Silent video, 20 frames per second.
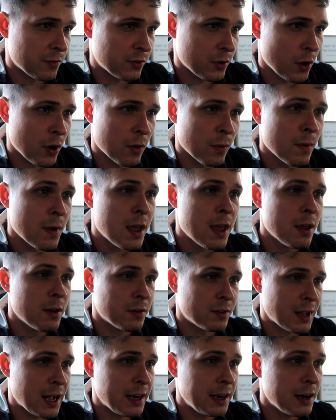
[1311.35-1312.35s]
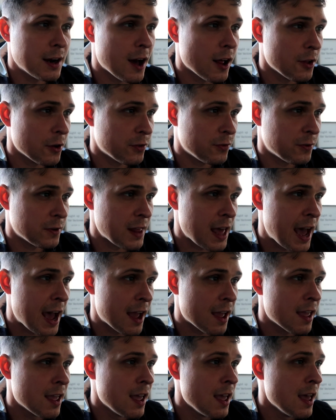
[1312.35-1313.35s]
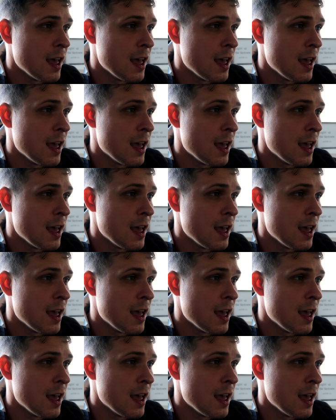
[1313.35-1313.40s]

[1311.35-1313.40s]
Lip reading: So it's $90 for that.